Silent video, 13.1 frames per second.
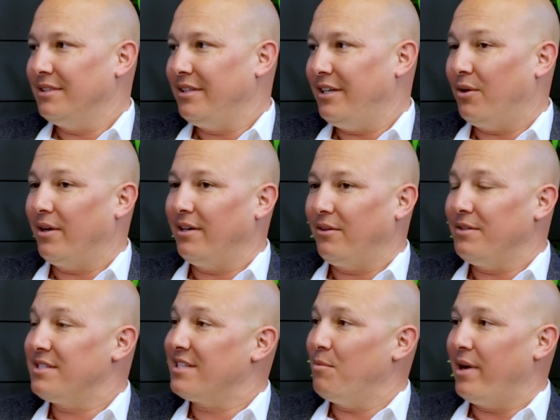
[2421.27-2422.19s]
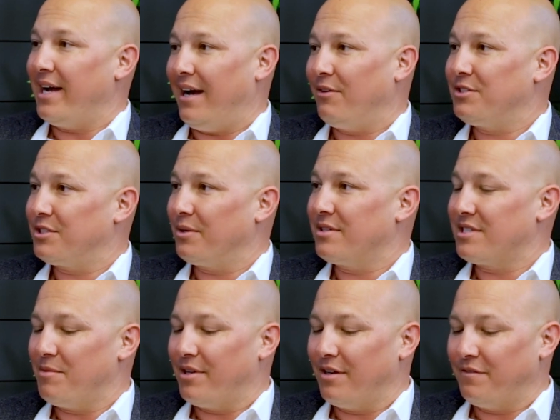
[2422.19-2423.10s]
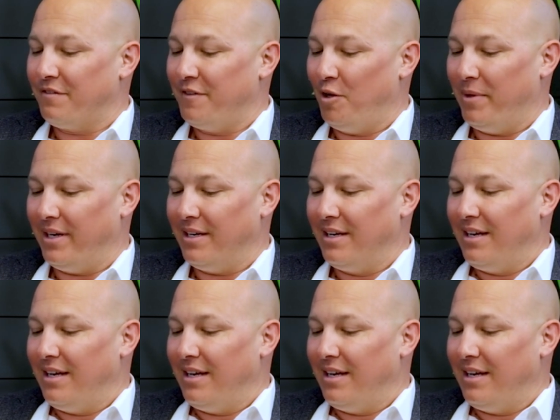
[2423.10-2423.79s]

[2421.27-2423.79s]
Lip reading: or in some way outsource some of their fulfillment.